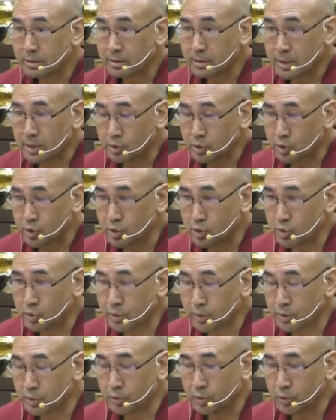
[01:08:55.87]
in order to,
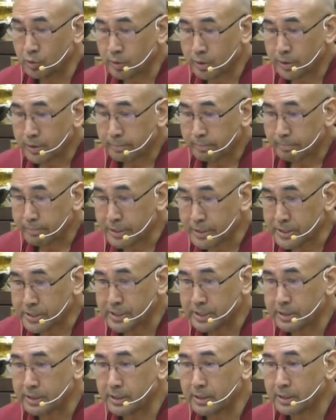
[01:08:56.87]
you know,
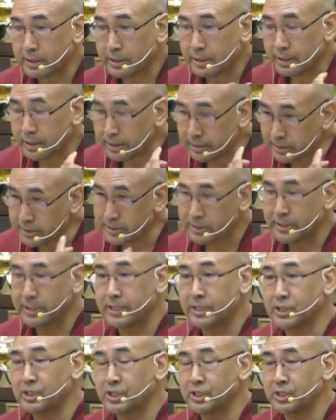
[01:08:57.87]
maintain the healthy
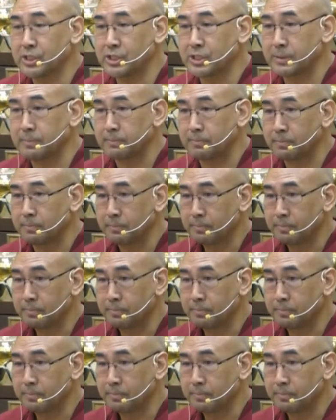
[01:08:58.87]
relationship.